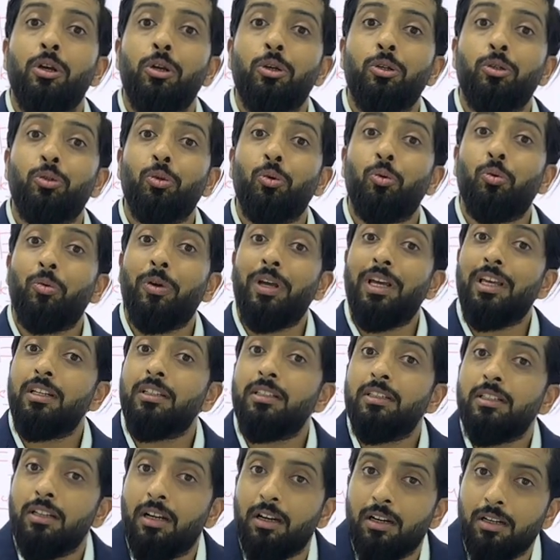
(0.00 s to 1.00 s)
So where
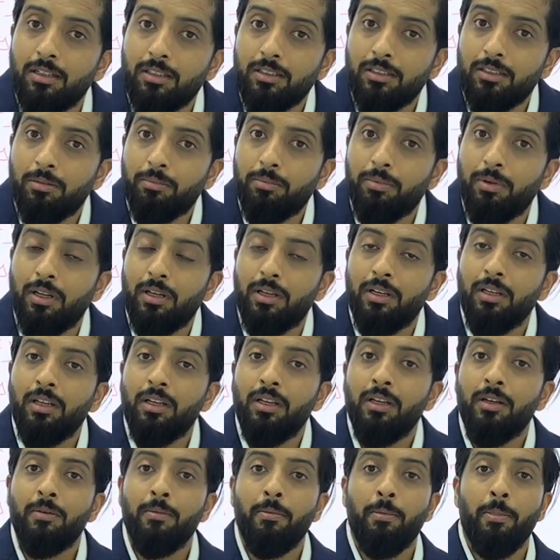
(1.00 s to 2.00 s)
is the
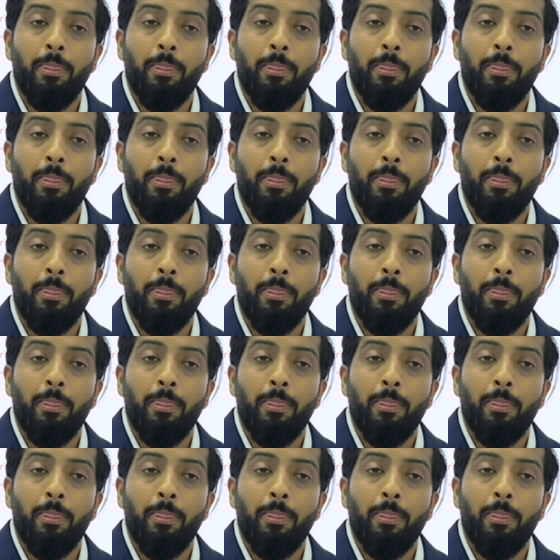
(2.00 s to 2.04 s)
undersupply?